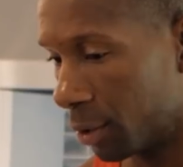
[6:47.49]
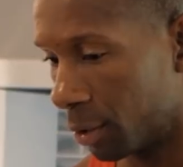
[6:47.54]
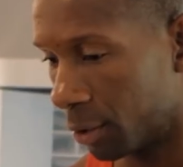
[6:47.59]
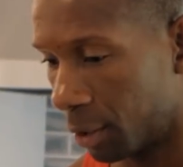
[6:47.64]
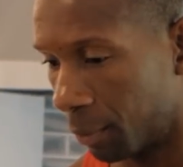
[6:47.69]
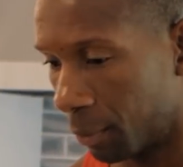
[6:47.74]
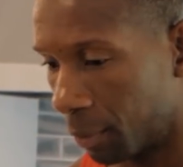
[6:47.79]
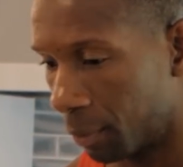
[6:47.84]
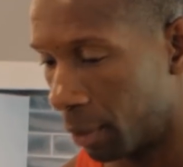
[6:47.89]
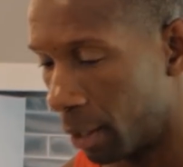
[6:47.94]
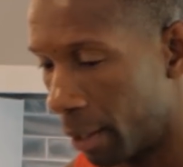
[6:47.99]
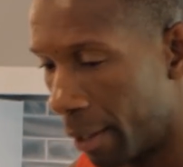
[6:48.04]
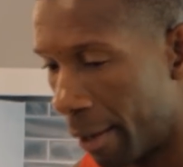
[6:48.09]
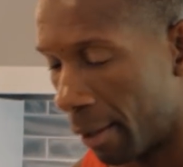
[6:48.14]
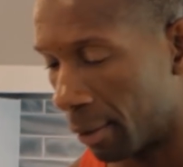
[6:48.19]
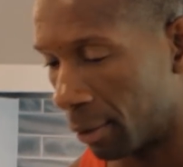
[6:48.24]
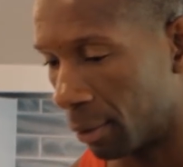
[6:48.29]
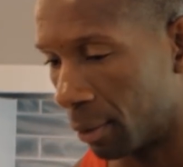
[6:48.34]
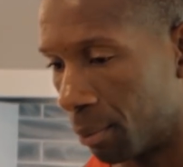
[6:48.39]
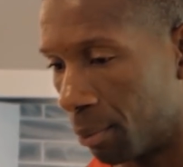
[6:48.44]
By the way, since I
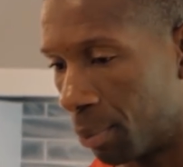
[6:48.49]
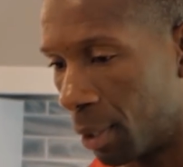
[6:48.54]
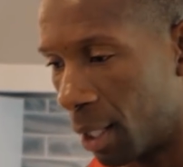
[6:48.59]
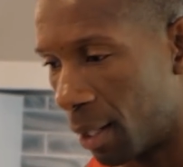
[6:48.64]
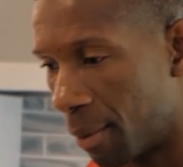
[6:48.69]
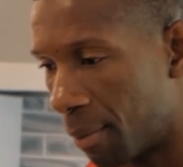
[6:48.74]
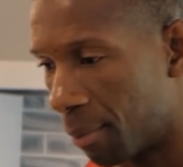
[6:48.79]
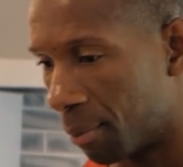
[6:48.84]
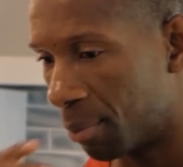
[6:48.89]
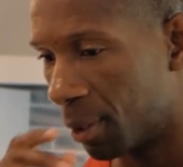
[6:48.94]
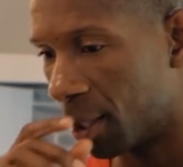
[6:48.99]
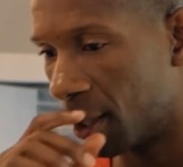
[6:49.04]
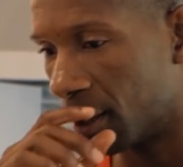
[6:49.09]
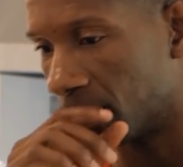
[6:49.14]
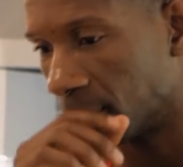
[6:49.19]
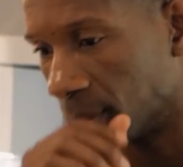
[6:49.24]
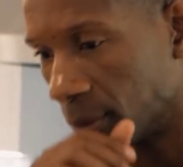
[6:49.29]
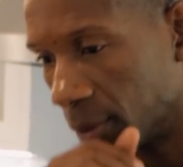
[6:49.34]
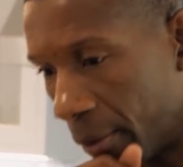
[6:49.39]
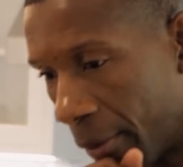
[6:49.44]
just had two chicken
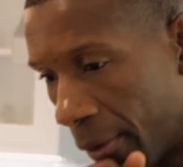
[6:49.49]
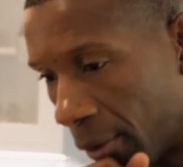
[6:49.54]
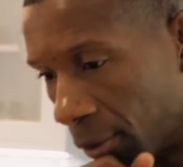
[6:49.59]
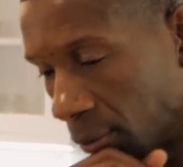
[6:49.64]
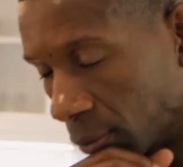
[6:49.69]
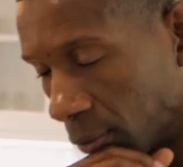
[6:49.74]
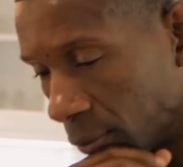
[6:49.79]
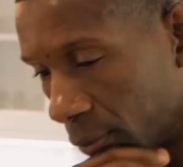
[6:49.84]
breasts, do I need a